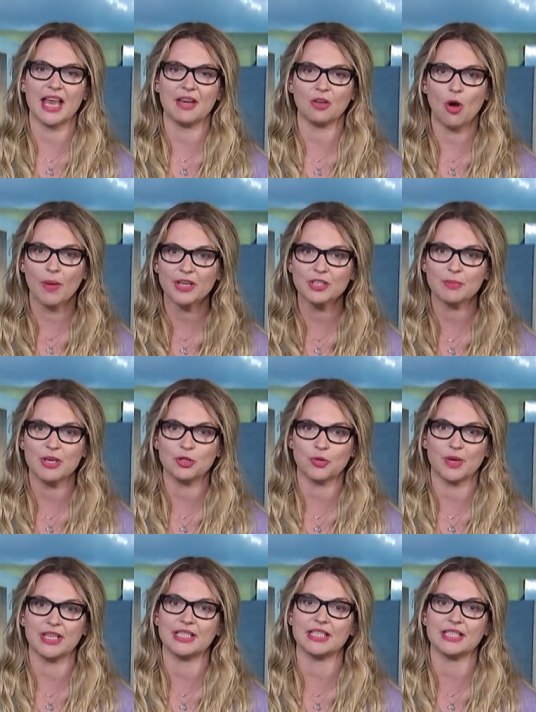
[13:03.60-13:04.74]
and going to be
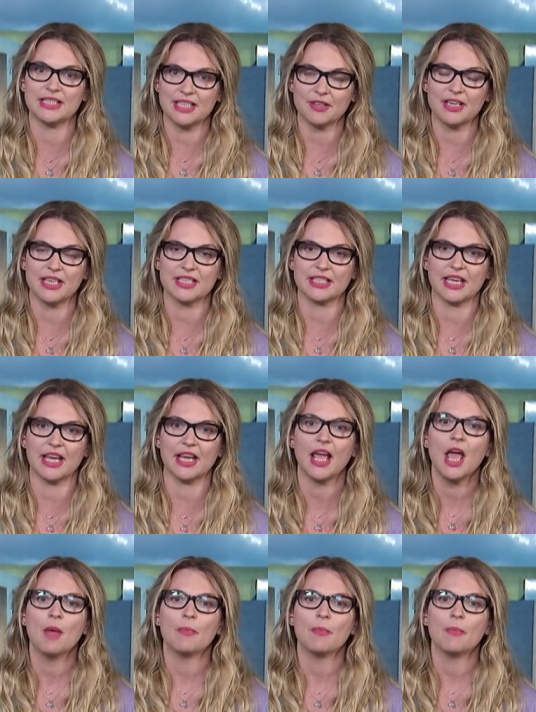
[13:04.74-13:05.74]
treated seriously.